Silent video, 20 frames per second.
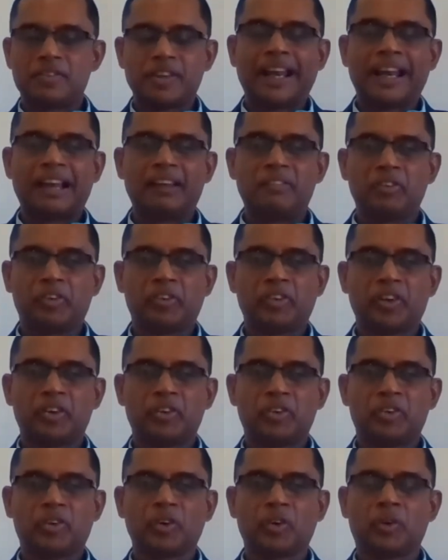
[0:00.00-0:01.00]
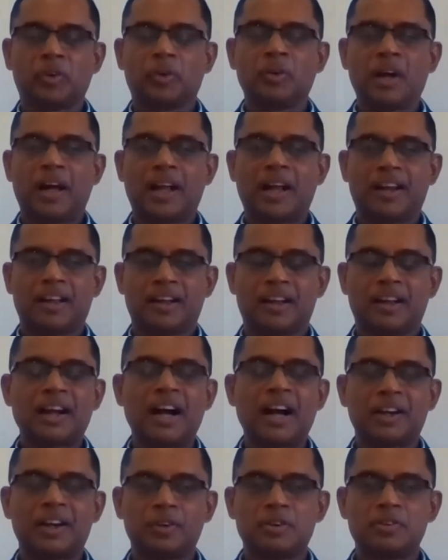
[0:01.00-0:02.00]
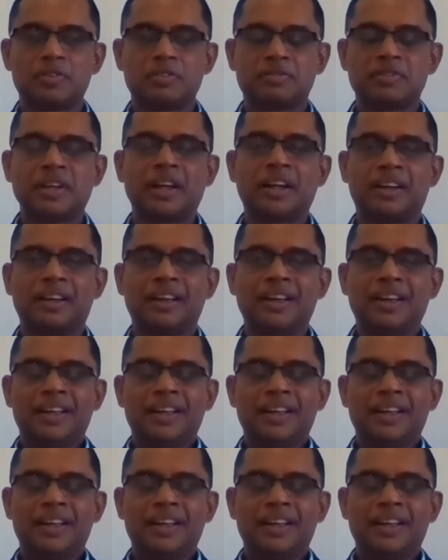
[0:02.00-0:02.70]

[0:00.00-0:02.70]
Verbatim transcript: a television show or a cartoon uh,